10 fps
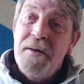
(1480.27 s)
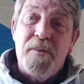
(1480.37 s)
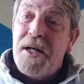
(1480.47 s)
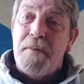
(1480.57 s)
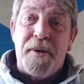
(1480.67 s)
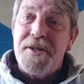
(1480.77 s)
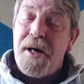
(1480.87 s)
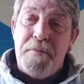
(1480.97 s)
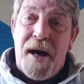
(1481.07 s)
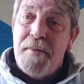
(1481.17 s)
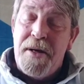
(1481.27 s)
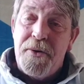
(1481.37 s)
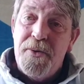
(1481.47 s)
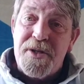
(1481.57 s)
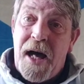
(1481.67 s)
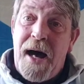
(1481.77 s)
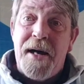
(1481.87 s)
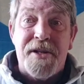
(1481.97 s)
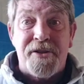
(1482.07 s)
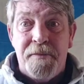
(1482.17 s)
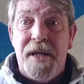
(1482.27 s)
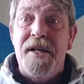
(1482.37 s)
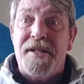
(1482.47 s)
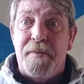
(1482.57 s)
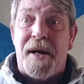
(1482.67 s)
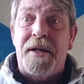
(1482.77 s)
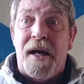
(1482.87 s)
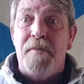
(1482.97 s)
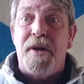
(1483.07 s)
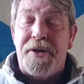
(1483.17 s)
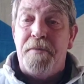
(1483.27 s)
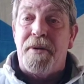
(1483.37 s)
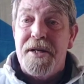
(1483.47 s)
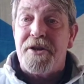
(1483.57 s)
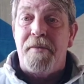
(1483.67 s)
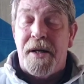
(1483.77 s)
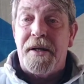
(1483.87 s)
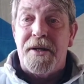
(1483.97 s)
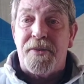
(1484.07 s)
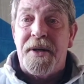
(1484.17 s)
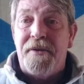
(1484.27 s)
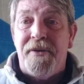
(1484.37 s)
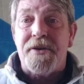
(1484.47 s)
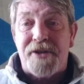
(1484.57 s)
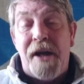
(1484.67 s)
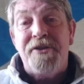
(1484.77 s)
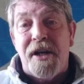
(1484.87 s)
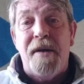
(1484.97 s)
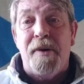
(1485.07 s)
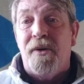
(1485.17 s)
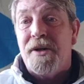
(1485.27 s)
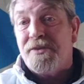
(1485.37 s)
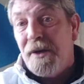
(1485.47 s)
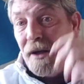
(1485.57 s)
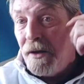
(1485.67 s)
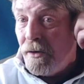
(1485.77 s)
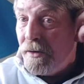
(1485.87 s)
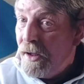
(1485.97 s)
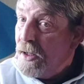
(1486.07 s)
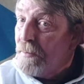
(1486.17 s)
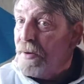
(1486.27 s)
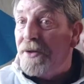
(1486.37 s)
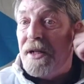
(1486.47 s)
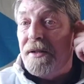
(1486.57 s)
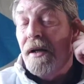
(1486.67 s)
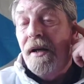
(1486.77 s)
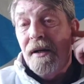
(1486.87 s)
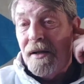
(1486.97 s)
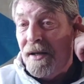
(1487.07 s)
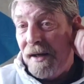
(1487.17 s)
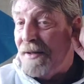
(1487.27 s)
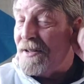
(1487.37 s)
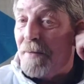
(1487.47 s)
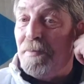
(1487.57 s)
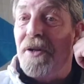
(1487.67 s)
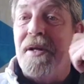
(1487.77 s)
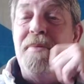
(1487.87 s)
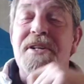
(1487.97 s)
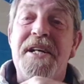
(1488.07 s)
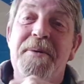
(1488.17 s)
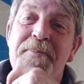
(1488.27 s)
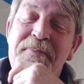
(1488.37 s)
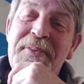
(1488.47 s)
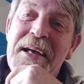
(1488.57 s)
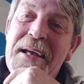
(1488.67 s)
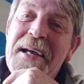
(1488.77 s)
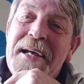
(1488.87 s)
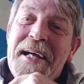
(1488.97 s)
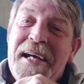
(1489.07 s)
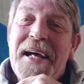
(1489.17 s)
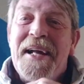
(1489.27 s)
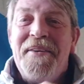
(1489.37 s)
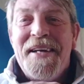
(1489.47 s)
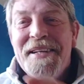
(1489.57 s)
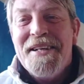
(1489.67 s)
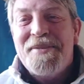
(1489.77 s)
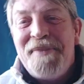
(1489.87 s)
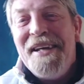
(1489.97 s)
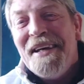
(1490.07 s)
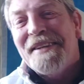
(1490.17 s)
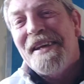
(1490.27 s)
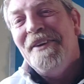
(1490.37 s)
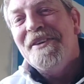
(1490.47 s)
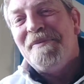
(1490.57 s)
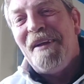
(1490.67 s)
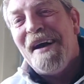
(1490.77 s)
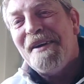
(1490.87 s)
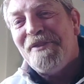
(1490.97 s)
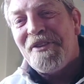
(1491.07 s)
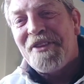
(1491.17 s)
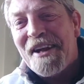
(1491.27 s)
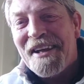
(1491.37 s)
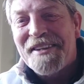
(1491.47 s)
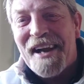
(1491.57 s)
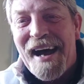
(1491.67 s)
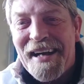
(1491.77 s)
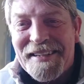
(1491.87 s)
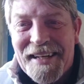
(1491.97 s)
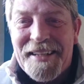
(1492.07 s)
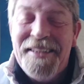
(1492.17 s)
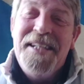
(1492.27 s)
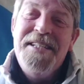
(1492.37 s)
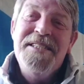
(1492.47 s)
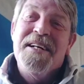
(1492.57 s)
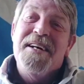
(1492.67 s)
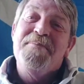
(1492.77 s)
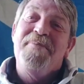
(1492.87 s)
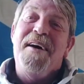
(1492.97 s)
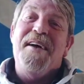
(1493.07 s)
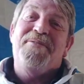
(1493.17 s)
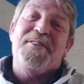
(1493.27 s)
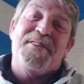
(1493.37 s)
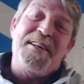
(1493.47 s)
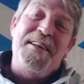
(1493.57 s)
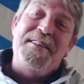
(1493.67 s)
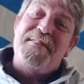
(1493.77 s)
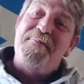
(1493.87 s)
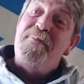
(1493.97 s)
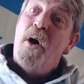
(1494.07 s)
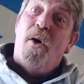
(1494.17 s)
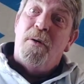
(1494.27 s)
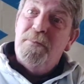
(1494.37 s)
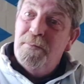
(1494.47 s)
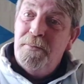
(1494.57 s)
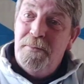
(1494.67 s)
What a bunch of balmy rules that is. Somebody needs to bring that bloody place up into the 21st century, to be honest with you. You know, bloody, it's a bloody museum. Anyway, the Speaker tells Blackford to retract it, and Blackford says, no,